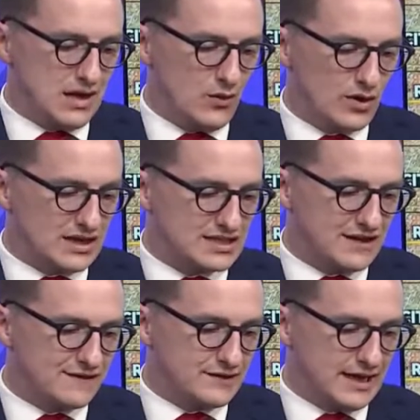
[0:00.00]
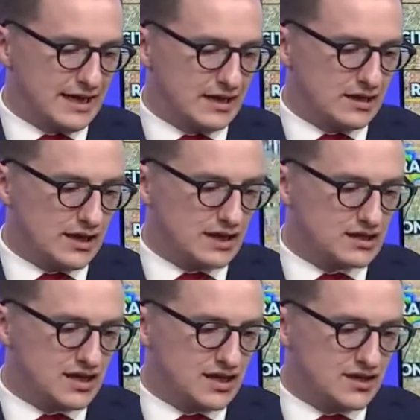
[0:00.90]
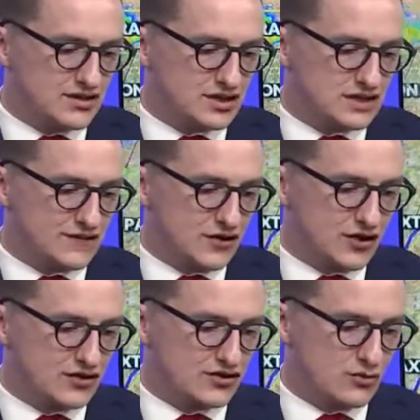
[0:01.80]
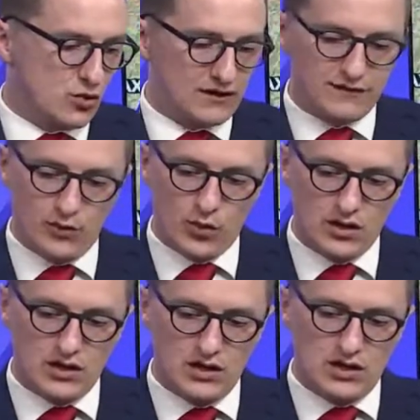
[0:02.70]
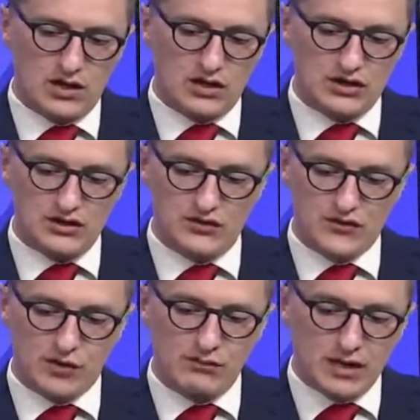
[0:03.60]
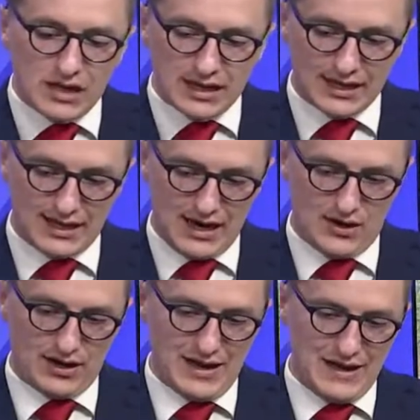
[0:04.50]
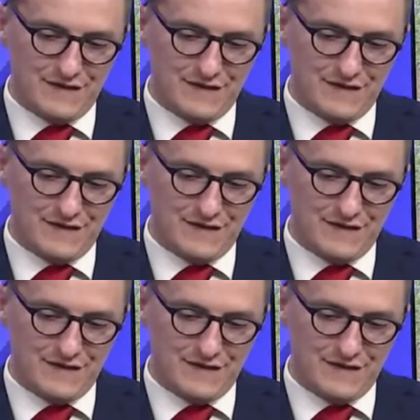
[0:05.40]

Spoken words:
We're going to see if Lincoln extends the severe thunderstorm warning for Vermilion County.